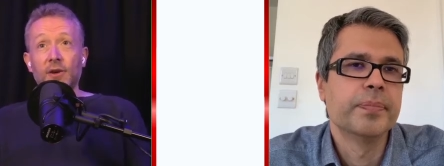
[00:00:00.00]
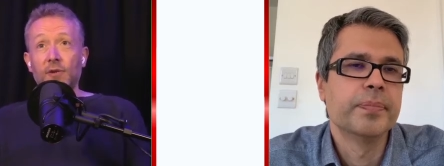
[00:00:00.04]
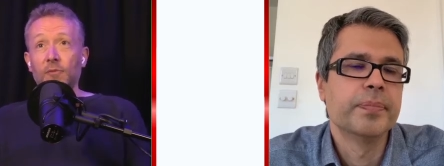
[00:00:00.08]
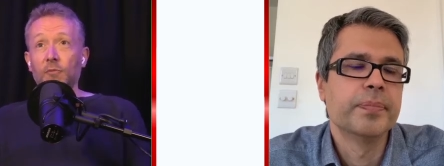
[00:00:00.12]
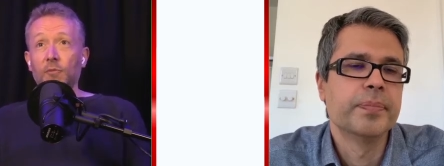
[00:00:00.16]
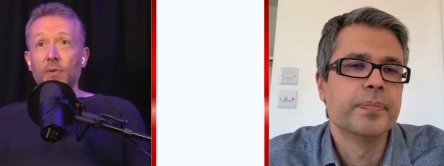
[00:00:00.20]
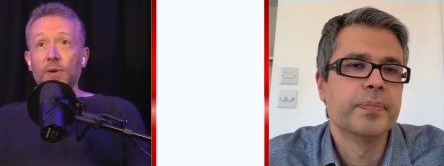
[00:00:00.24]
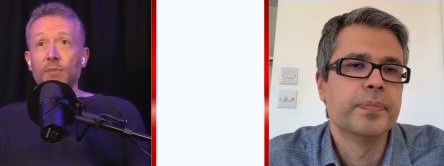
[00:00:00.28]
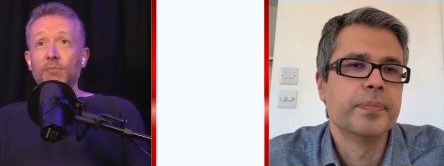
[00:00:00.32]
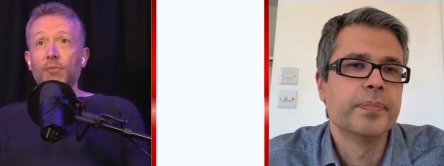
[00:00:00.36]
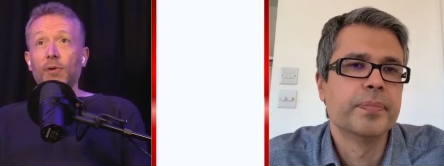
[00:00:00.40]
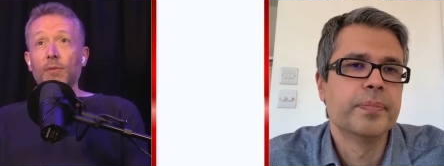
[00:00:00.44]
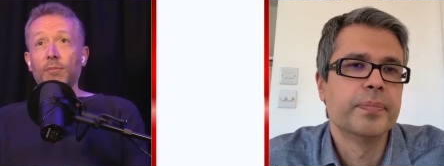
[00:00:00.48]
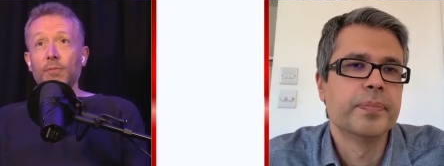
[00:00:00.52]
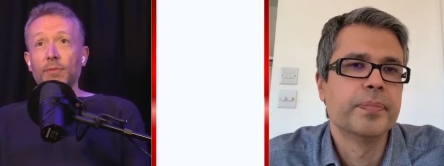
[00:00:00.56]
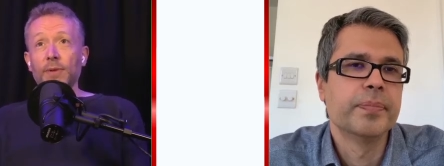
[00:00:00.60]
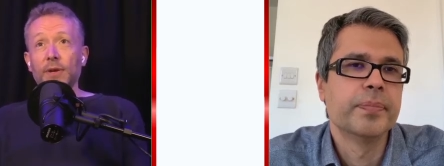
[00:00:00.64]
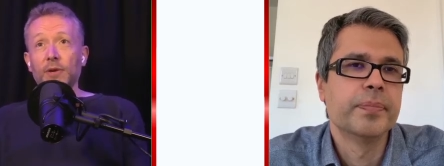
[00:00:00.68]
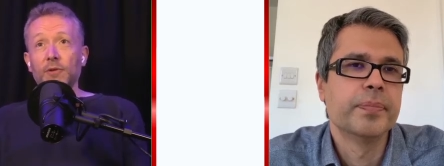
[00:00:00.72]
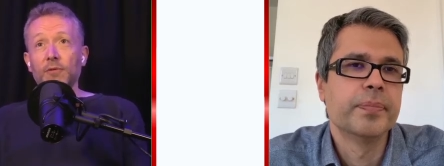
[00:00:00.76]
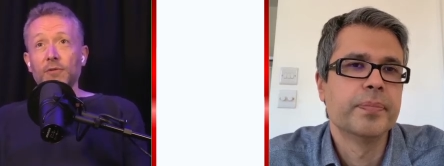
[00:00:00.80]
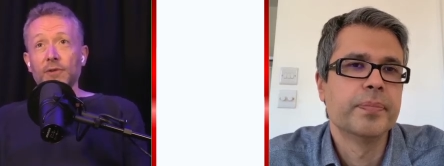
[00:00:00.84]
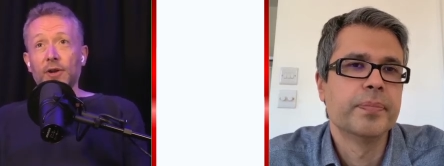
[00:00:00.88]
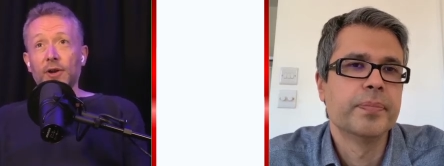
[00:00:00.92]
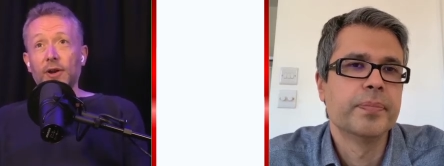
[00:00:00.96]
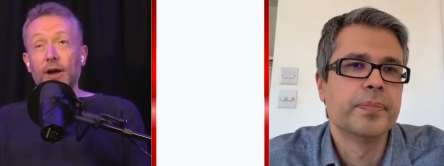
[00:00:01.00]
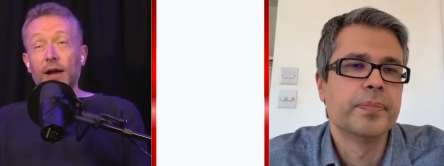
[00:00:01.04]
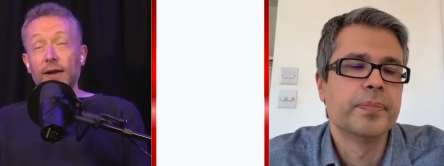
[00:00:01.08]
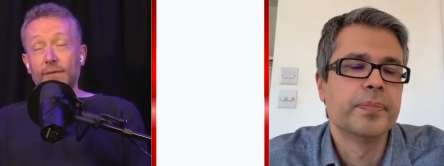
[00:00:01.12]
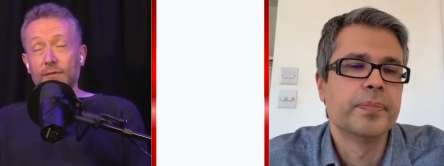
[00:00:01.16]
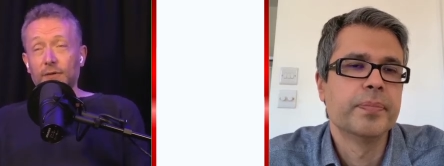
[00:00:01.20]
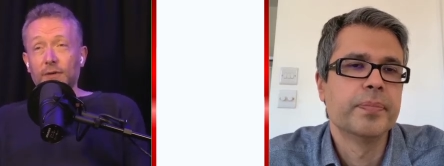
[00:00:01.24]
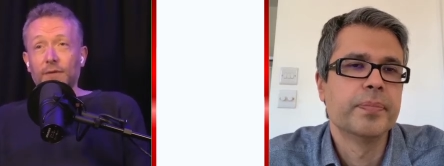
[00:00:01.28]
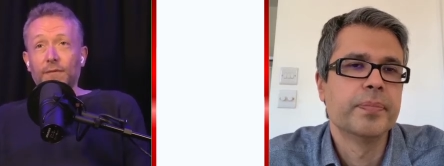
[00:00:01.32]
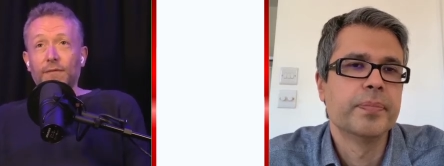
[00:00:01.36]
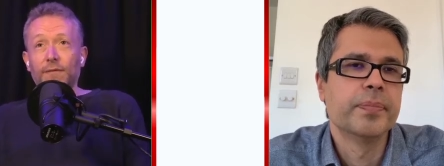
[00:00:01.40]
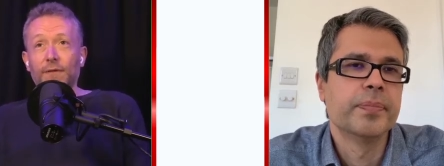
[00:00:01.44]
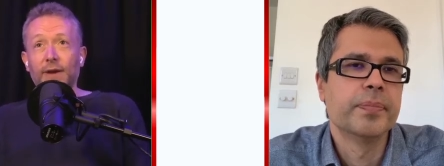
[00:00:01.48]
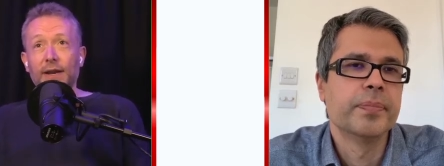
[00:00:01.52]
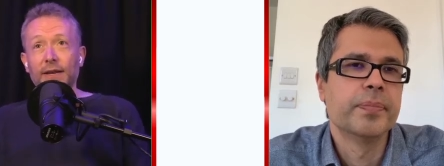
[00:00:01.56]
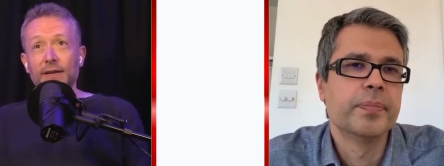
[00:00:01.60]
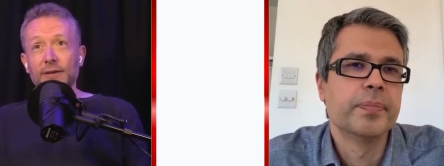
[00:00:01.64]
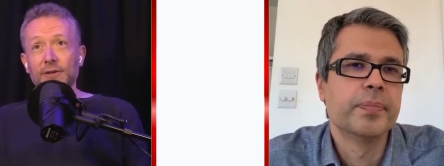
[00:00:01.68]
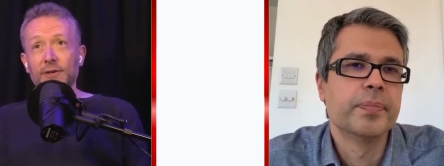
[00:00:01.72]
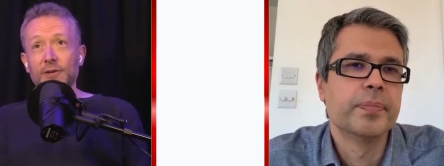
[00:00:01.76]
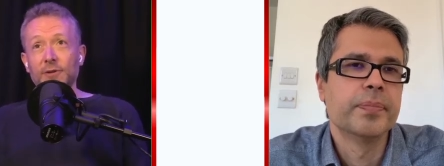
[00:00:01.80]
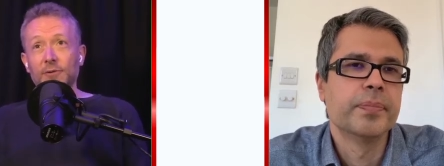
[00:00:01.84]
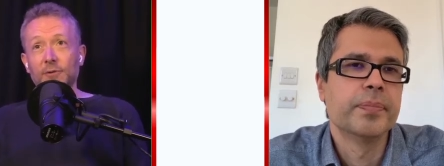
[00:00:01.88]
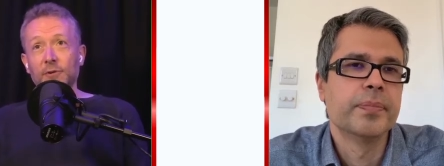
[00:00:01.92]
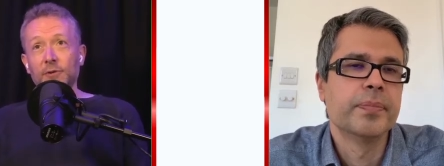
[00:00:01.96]
Speaker 1: we probably all know, I've got a friend
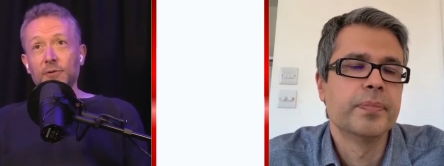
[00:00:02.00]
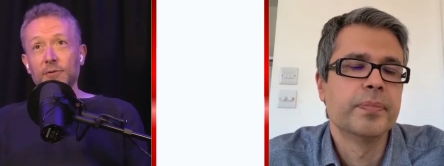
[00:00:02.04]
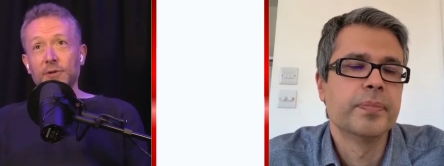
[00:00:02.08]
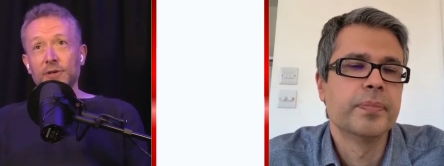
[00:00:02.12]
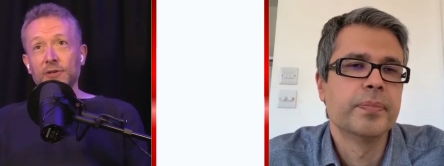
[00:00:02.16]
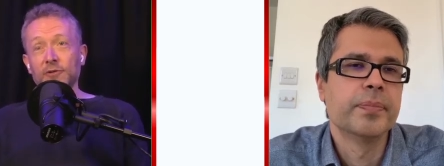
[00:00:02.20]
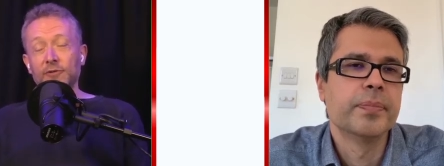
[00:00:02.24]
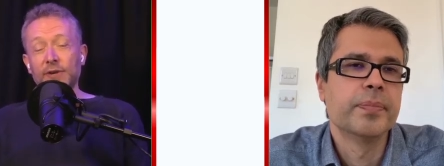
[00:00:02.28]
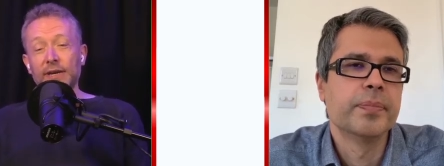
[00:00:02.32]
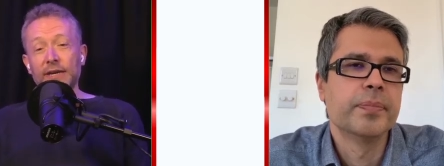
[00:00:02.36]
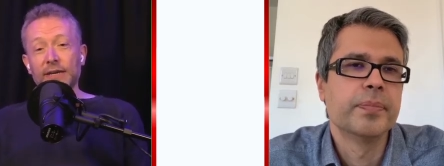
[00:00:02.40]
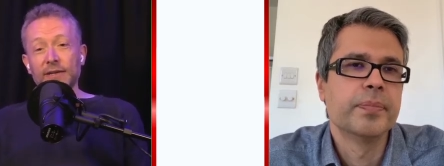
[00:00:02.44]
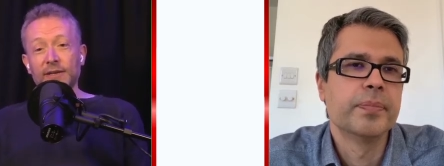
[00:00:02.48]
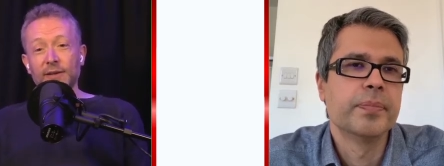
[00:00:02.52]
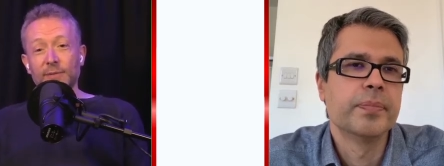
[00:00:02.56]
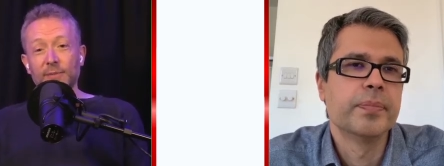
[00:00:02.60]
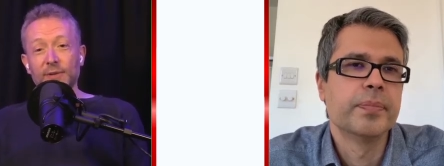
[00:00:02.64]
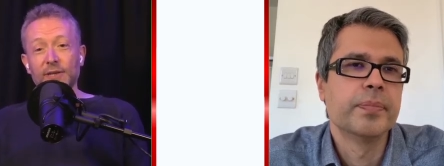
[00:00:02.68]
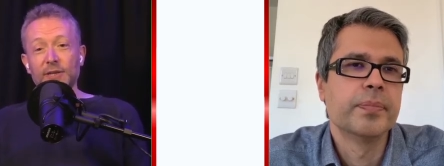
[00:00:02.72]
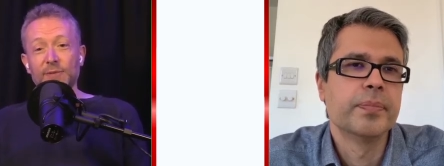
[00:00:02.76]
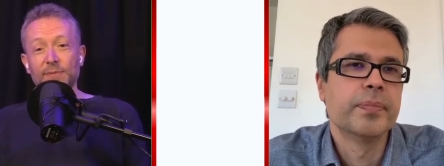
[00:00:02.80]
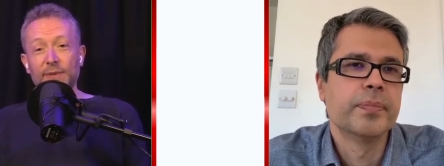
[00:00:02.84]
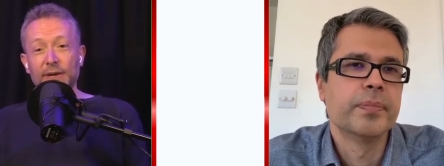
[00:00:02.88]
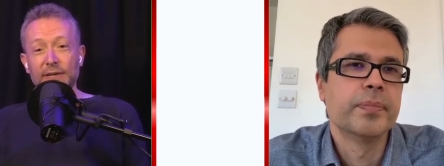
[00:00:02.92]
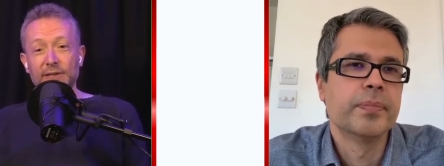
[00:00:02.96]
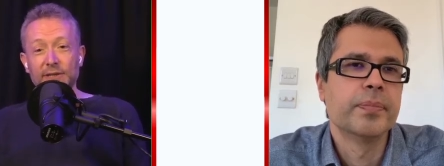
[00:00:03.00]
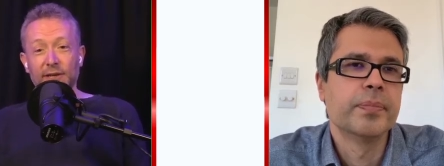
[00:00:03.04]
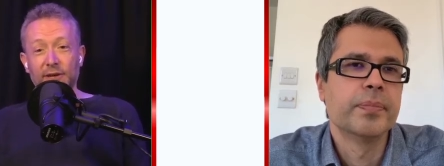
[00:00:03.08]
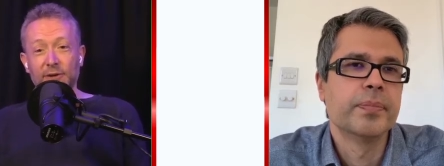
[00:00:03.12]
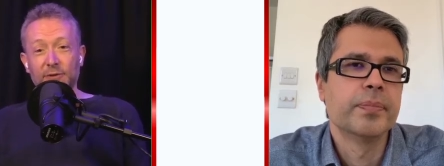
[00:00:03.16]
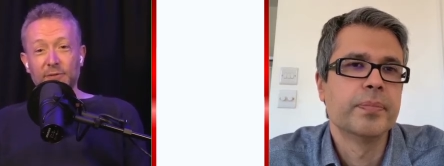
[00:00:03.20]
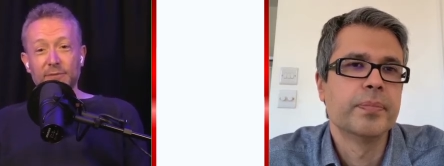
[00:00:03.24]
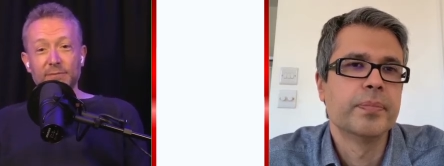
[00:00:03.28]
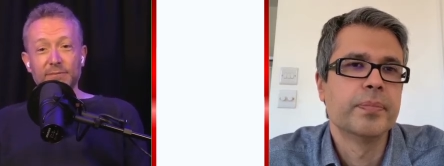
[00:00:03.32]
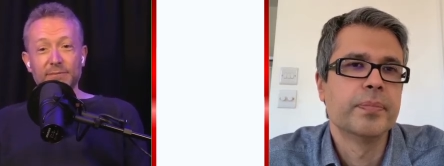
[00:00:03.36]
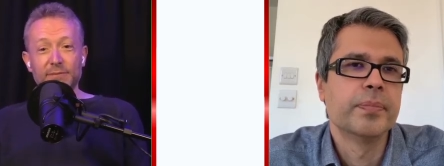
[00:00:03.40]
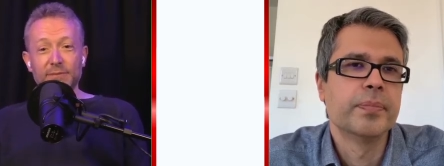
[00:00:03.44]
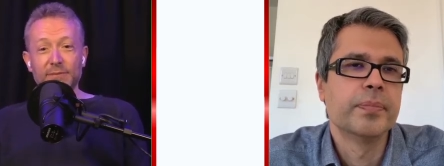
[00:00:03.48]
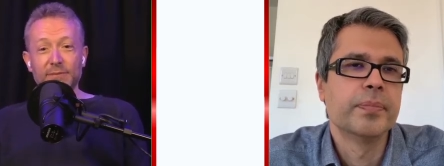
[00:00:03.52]
who, who could drink a double espresso